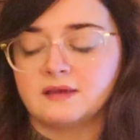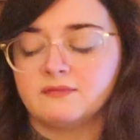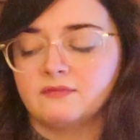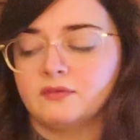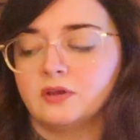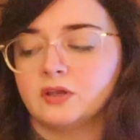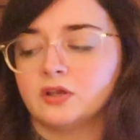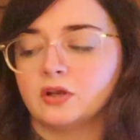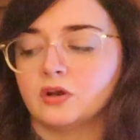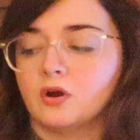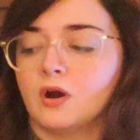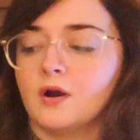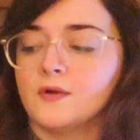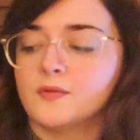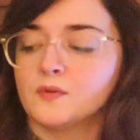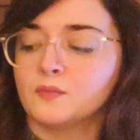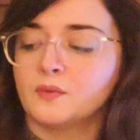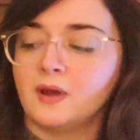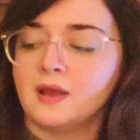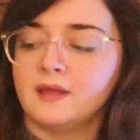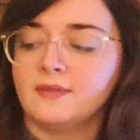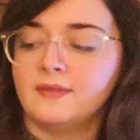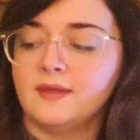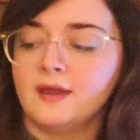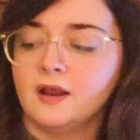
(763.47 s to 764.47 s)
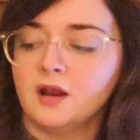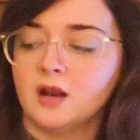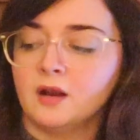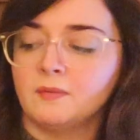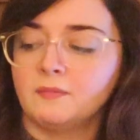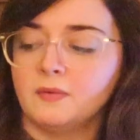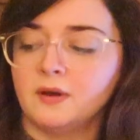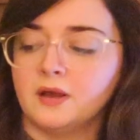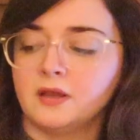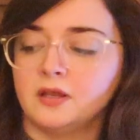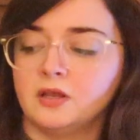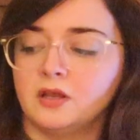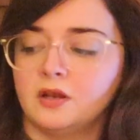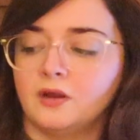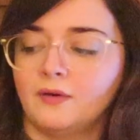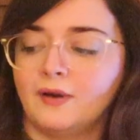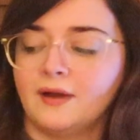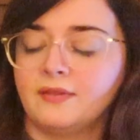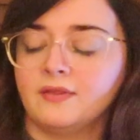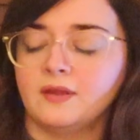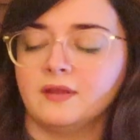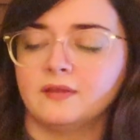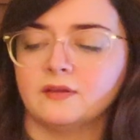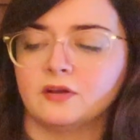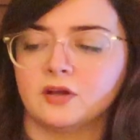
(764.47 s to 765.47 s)
I feel like you're on the way there, but you know,
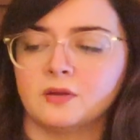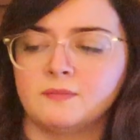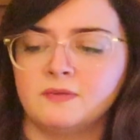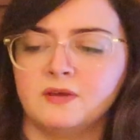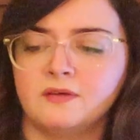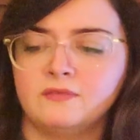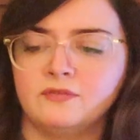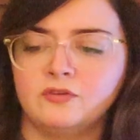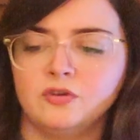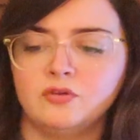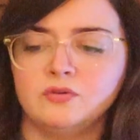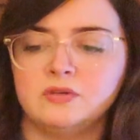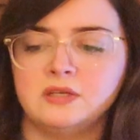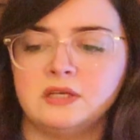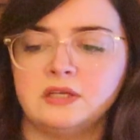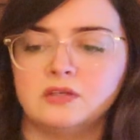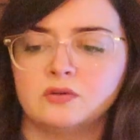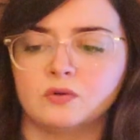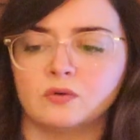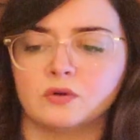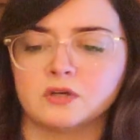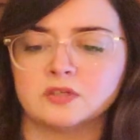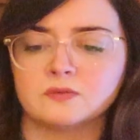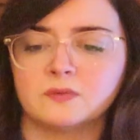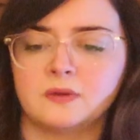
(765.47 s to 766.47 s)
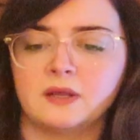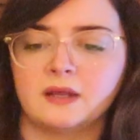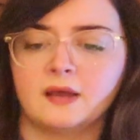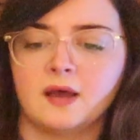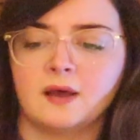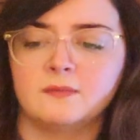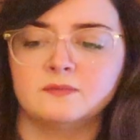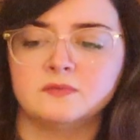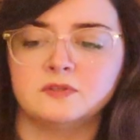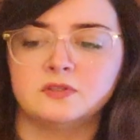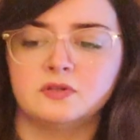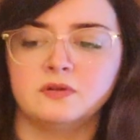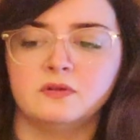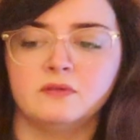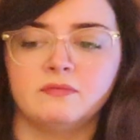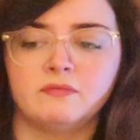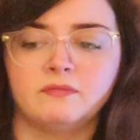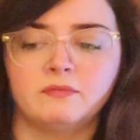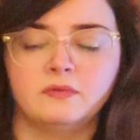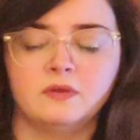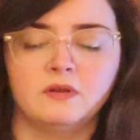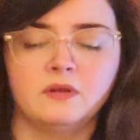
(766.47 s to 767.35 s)
I think there could be a few detours when it comes to the,